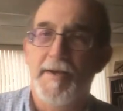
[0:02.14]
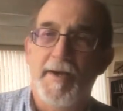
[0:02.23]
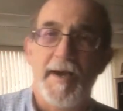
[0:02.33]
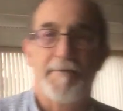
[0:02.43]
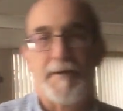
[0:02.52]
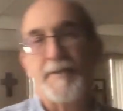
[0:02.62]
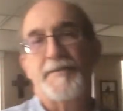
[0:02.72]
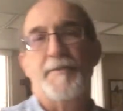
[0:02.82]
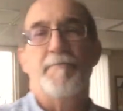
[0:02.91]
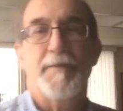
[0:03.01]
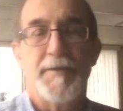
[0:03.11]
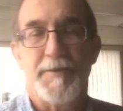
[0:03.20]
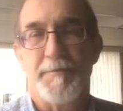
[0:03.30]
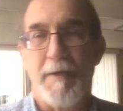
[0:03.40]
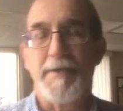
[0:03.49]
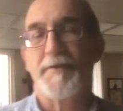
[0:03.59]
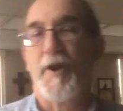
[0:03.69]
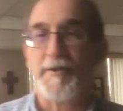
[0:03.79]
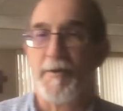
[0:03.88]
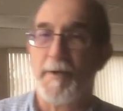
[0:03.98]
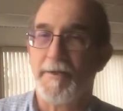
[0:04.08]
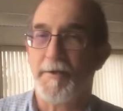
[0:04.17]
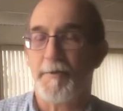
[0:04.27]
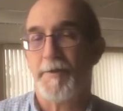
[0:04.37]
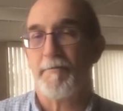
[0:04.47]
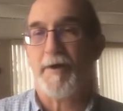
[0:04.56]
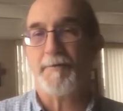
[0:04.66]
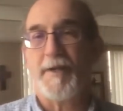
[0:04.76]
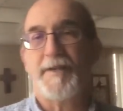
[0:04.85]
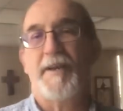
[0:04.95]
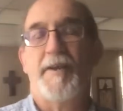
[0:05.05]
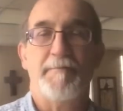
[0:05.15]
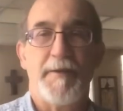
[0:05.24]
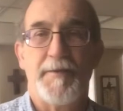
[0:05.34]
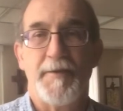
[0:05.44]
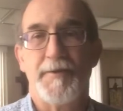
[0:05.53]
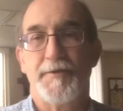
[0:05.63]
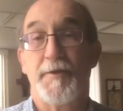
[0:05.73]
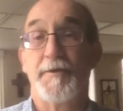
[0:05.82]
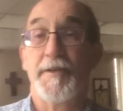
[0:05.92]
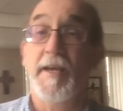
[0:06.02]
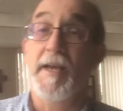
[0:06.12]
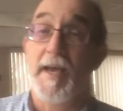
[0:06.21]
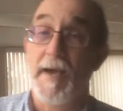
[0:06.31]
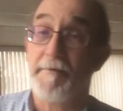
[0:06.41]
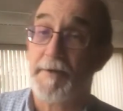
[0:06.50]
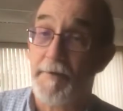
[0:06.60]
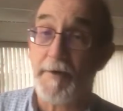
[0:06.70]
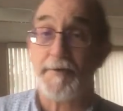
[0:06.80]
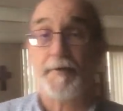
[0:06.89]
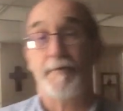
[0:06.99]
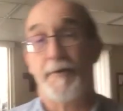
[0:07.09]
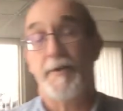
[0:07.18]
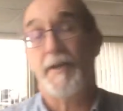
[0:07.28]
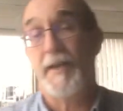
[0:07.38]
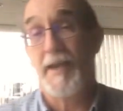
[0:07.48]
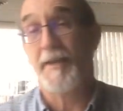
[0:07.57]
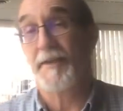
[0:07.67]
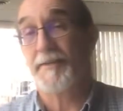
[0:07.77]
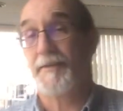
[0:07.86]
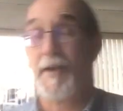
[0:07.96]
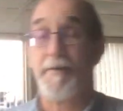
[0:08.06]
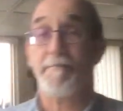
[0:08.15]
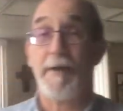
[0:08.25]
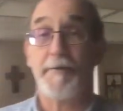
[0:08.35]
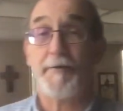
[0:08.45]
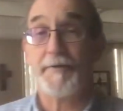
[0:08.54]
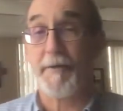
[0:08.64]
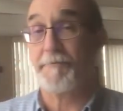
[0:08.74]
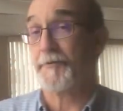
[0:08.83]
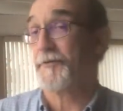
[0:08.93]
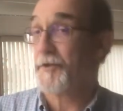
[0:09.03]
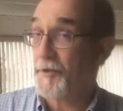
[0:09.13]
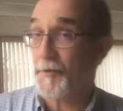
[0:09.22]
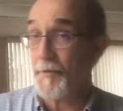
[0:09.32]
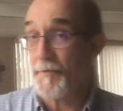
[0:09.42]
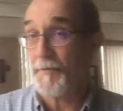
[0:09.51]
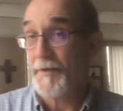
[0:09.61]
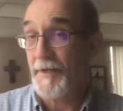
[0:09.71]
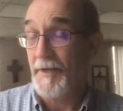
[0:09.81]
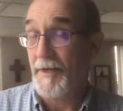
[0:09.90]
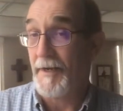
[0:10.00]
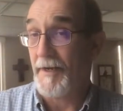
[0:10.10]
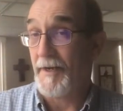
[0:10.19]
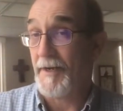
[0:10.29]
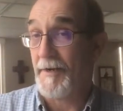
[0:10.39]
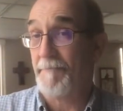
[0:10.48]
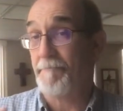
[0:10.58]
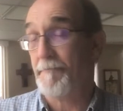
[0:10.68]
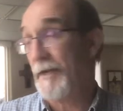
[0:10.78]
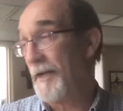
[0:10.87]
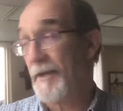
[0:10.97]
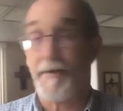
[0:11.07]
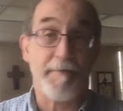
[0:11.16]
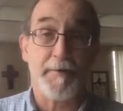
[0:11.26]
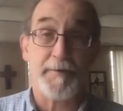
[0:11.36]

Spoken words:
Hi friends, this is Pastor Harley Wheeler with Broadway United Methodist Church. I have a devotion for you today. It's out of Matthew chapter 2, beginning in just